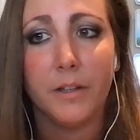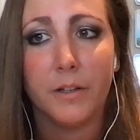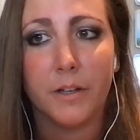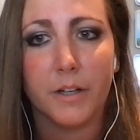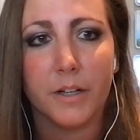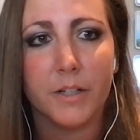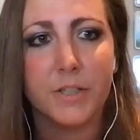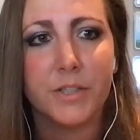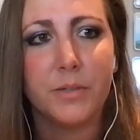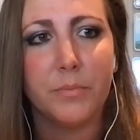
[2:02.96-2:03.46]
the
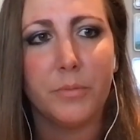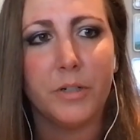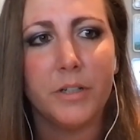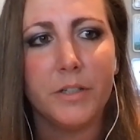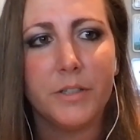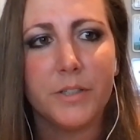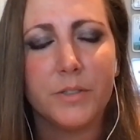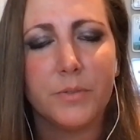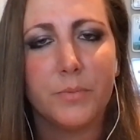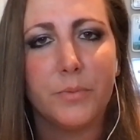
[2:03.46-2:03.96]

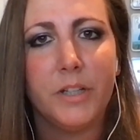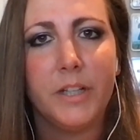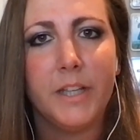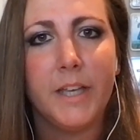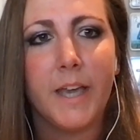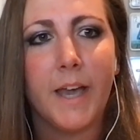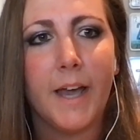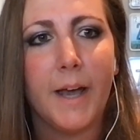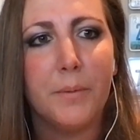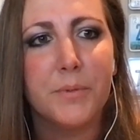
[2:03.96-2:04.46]
customers
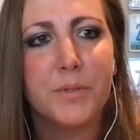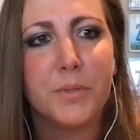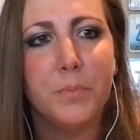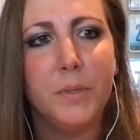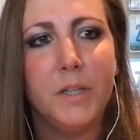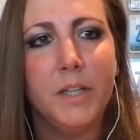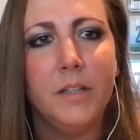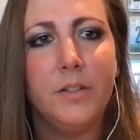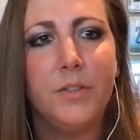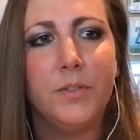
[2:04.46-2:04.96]
really helps
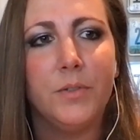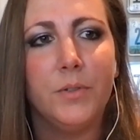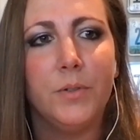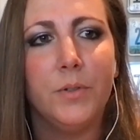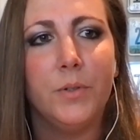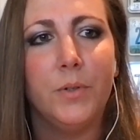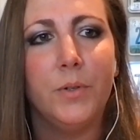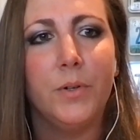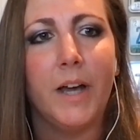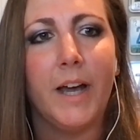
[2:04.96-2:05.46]
me
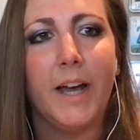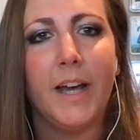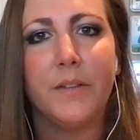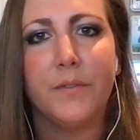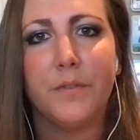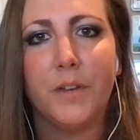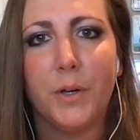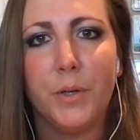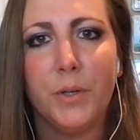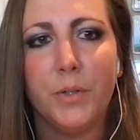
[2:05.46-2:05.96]
to add
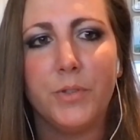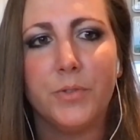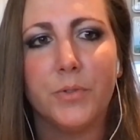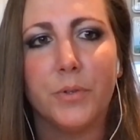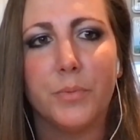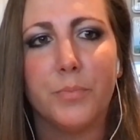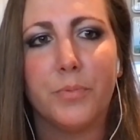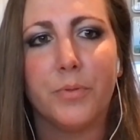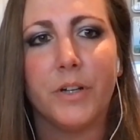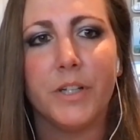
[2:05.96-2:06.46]
value to
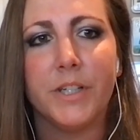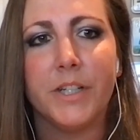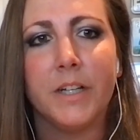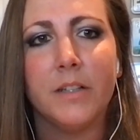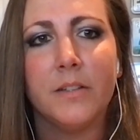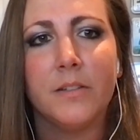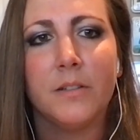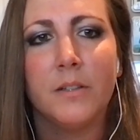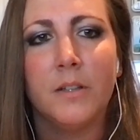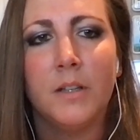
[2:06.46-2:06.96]
a
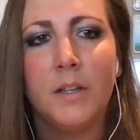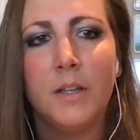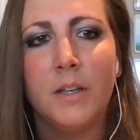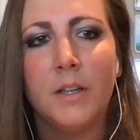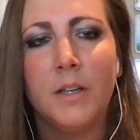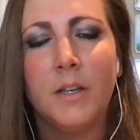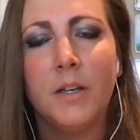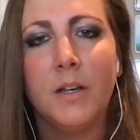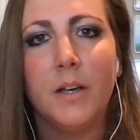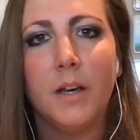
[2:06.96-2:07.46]
project.
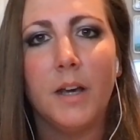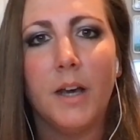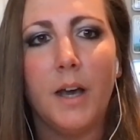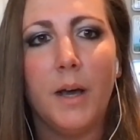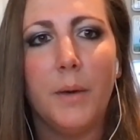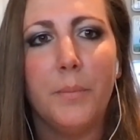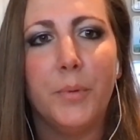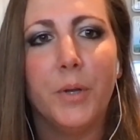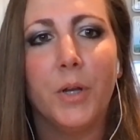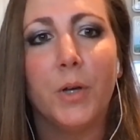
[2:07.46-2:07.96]

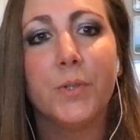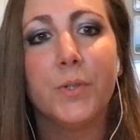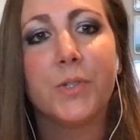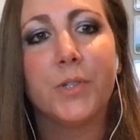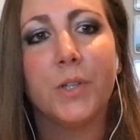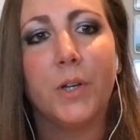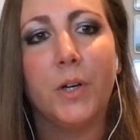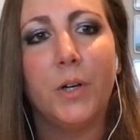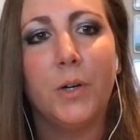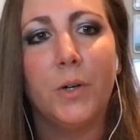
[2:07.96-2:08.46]
But
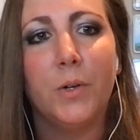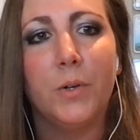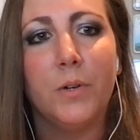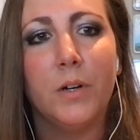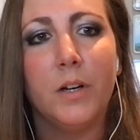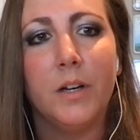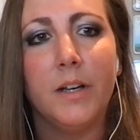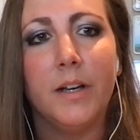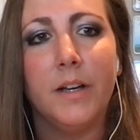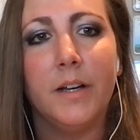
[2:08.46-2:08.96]

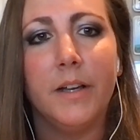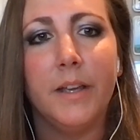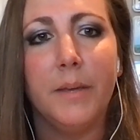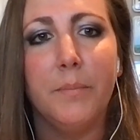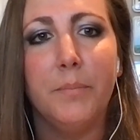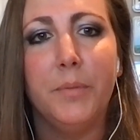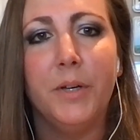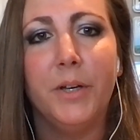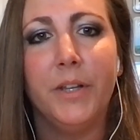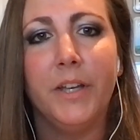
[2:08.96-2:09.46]
also
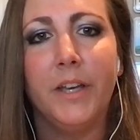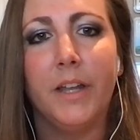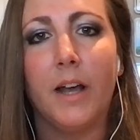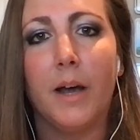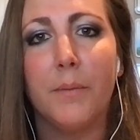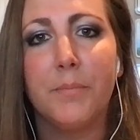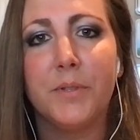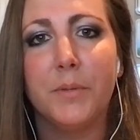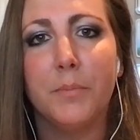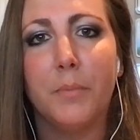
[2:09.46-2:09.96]
in building and
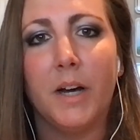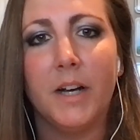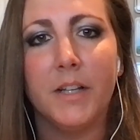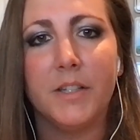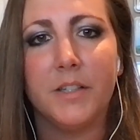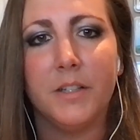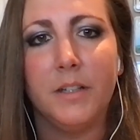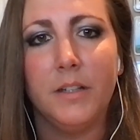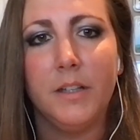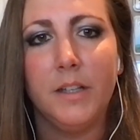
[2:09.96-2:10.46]

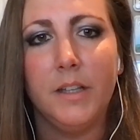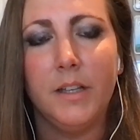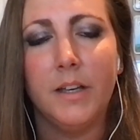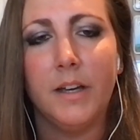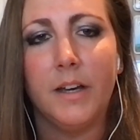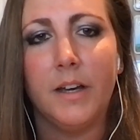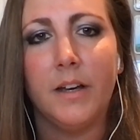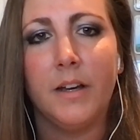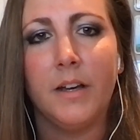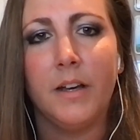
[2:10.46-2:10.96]
optimizing
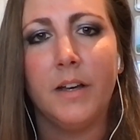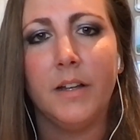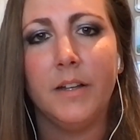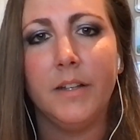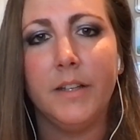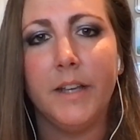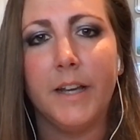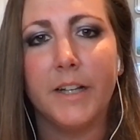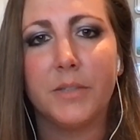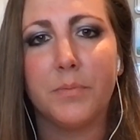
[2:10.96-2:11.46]

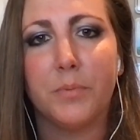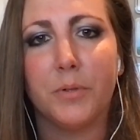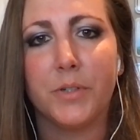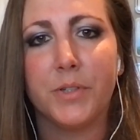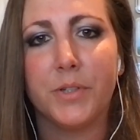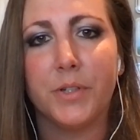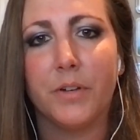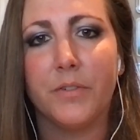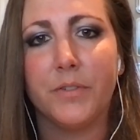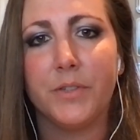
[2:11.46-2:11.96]
the expert
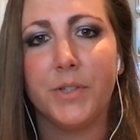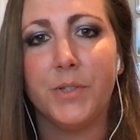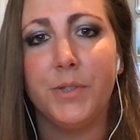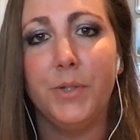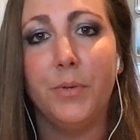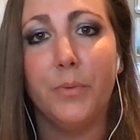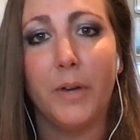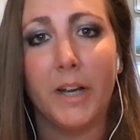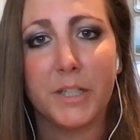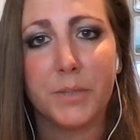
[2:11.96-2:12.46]
services
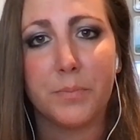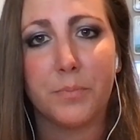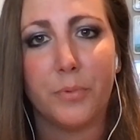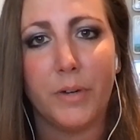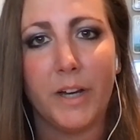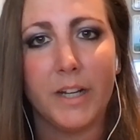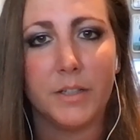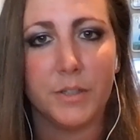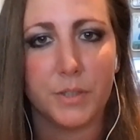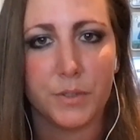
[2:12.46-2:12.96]
UX
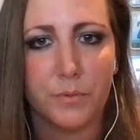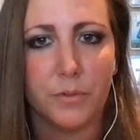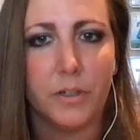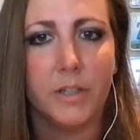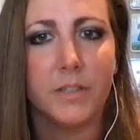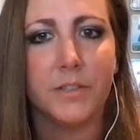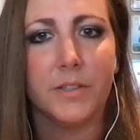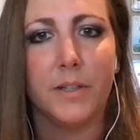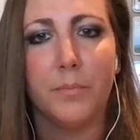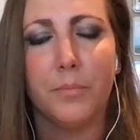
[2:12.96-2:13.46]
practice, for
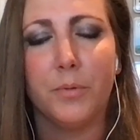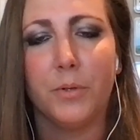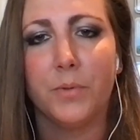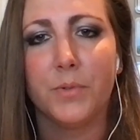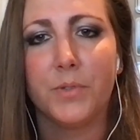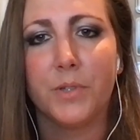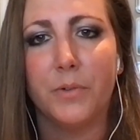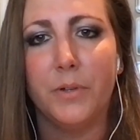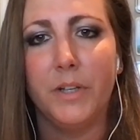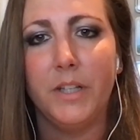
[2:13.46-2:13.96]
example.
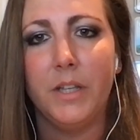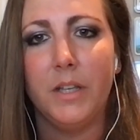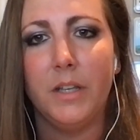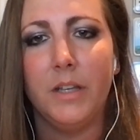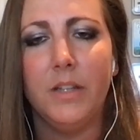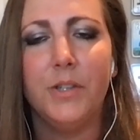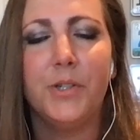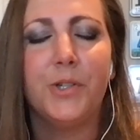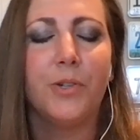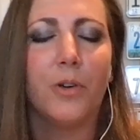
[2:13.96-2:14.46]
So
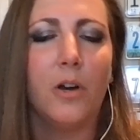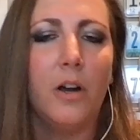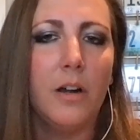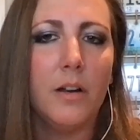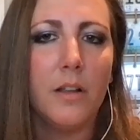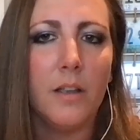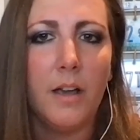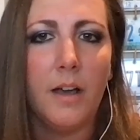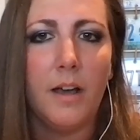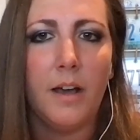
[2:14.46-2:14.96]
in
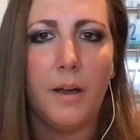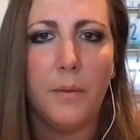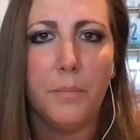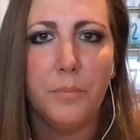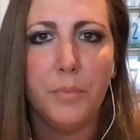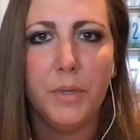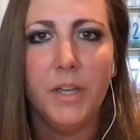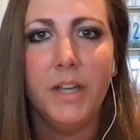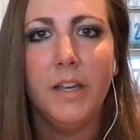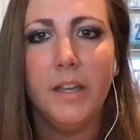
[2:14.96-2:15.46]
short,
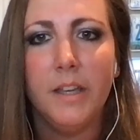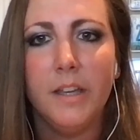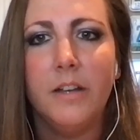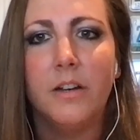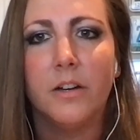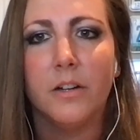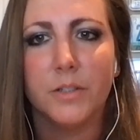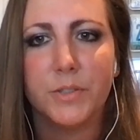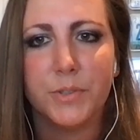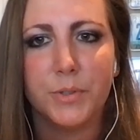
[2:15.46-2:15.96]
being
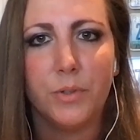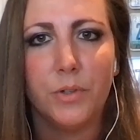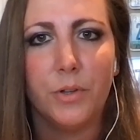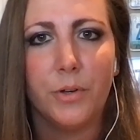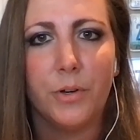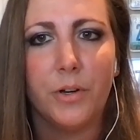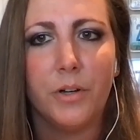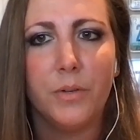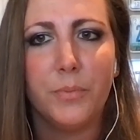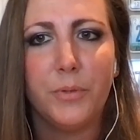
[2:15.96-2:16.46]
eager to
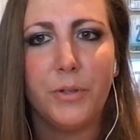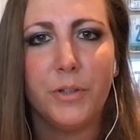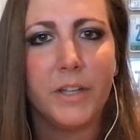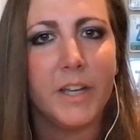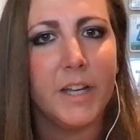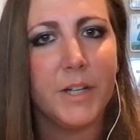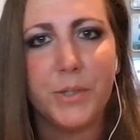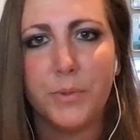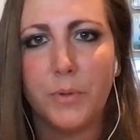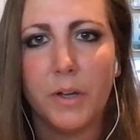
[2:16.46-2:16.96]
learn will
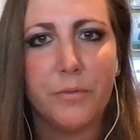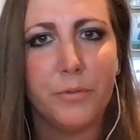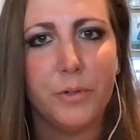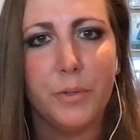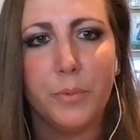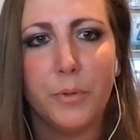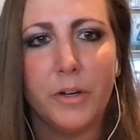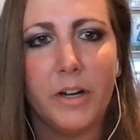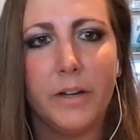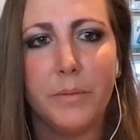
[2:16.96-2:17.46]
get you
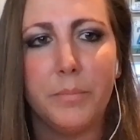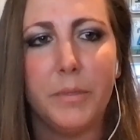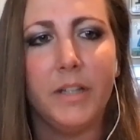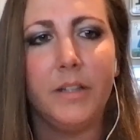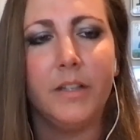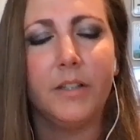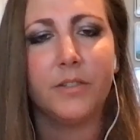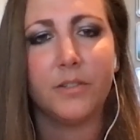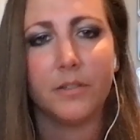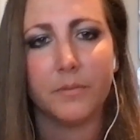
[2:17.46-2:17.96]
everywhere with
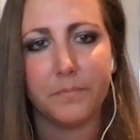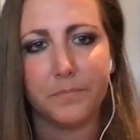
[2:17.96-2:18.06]
Mendix.